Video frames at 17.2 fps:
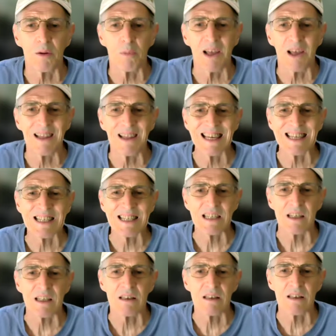mine,
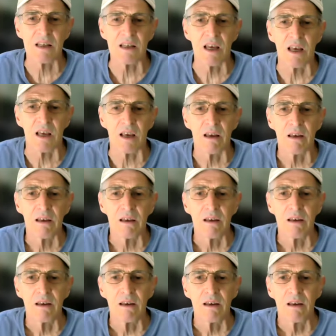Lisa Singh,
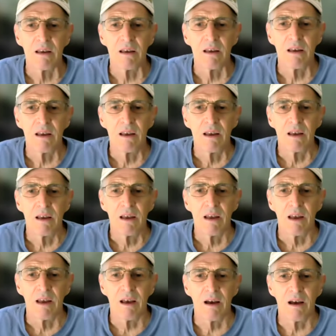
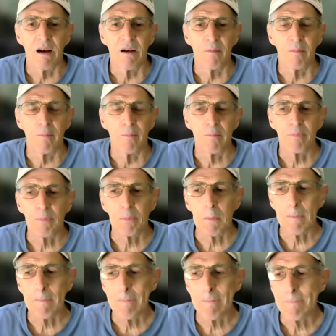
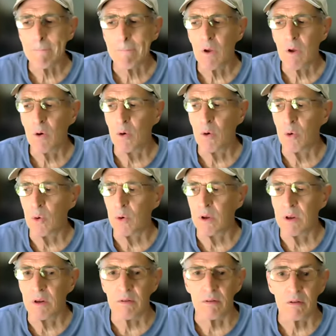who
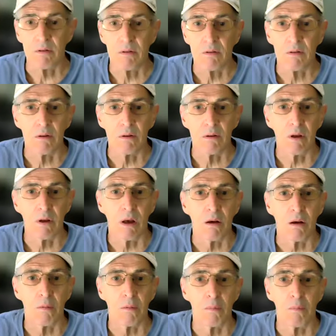is
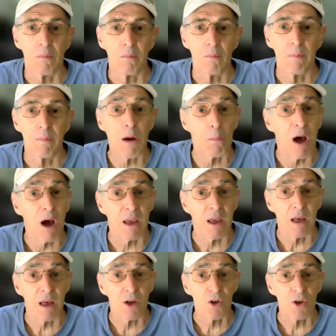about my
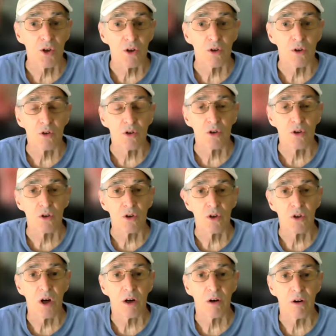age, so
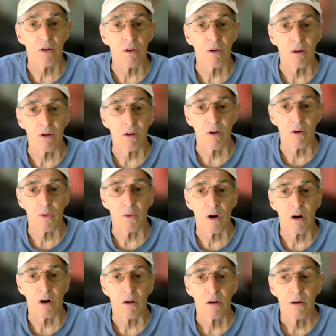she's younger than you
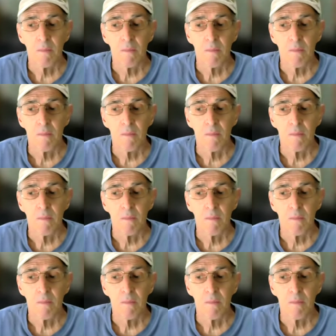are.